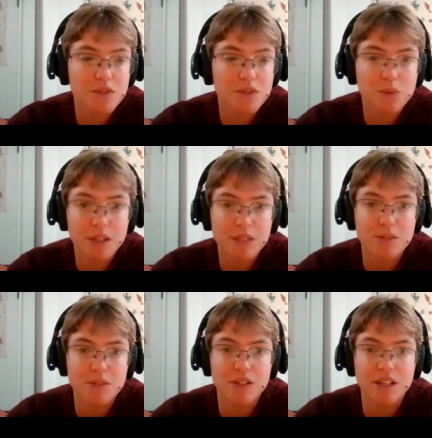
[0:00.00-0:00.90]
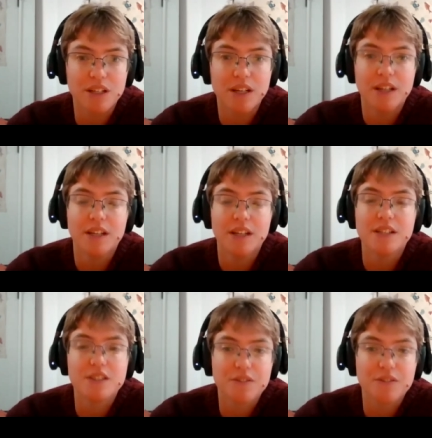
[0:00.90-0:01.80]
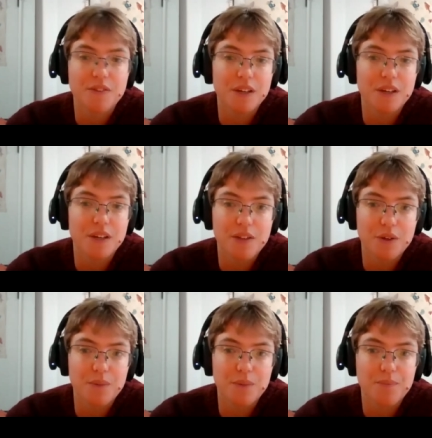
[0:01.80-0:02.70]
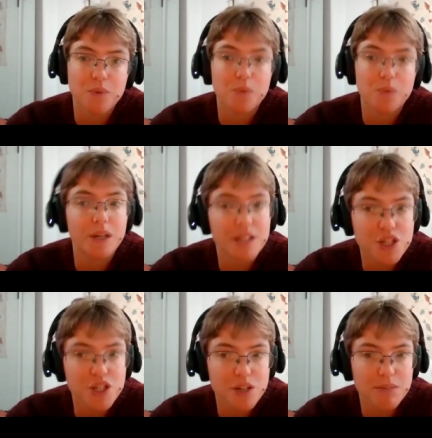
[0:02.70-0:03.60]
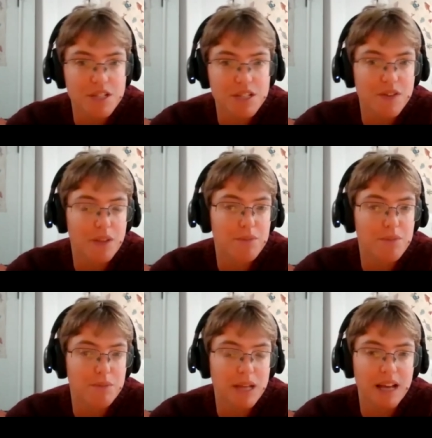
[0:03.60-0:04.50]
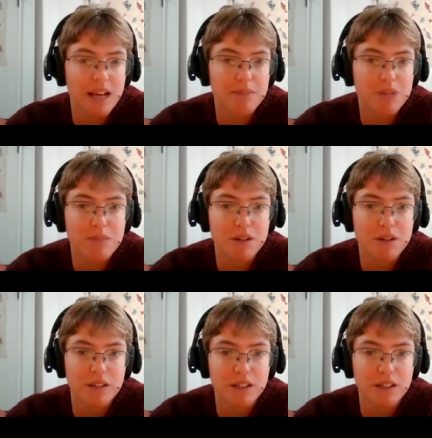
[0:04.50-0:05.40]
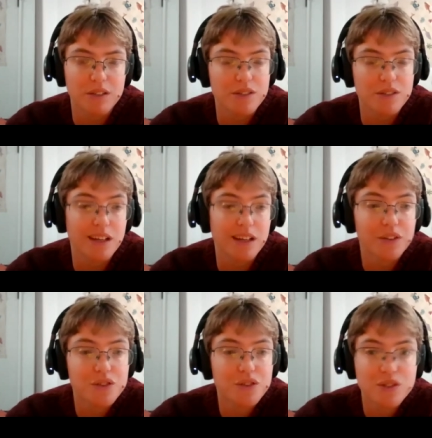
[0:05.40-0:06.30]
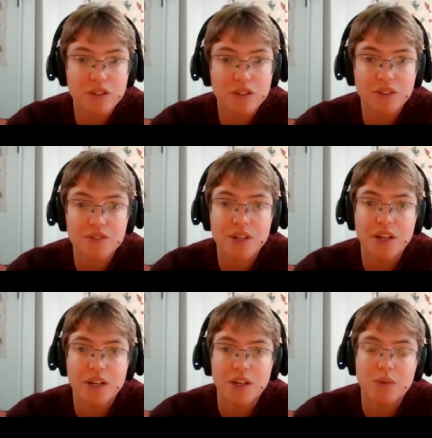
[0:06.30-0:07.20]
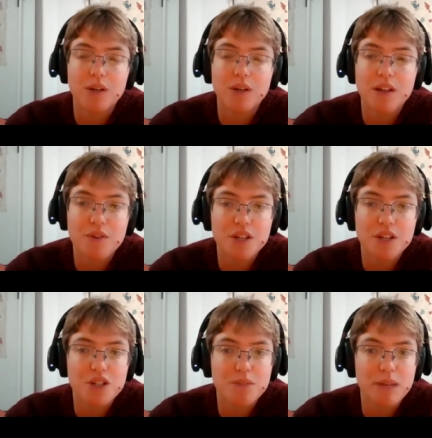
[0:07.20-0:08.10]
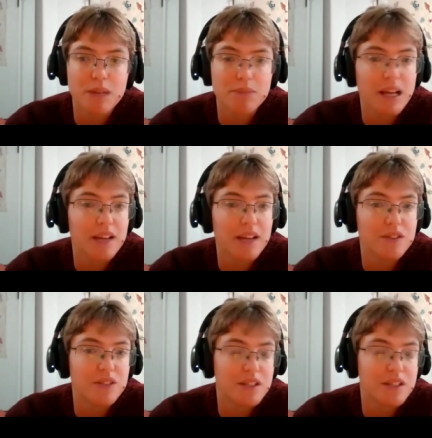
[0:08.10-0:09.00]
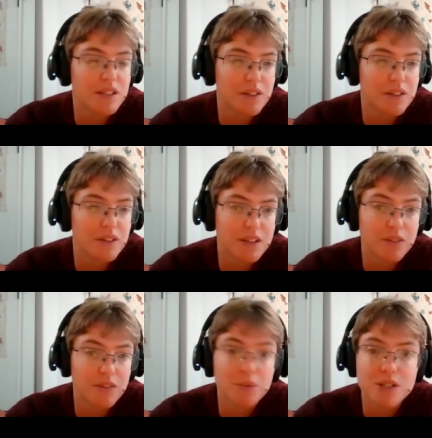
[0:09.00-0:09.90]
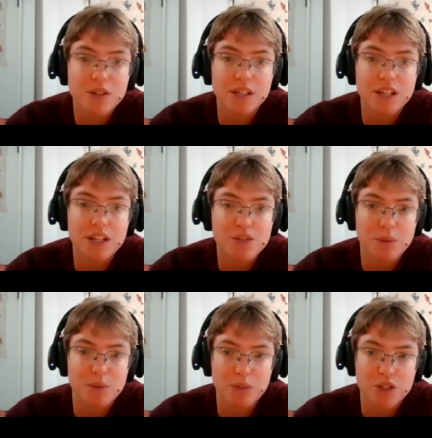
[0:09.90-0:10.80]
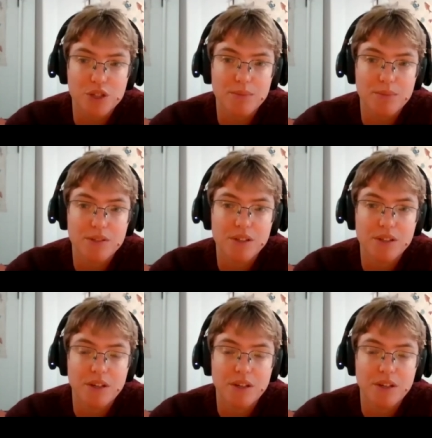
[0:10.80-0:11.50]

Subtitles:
for one community is different than another. One nation might develop their plan primarily using elder circles, where another nation might plan using a series of winter engagement workshops.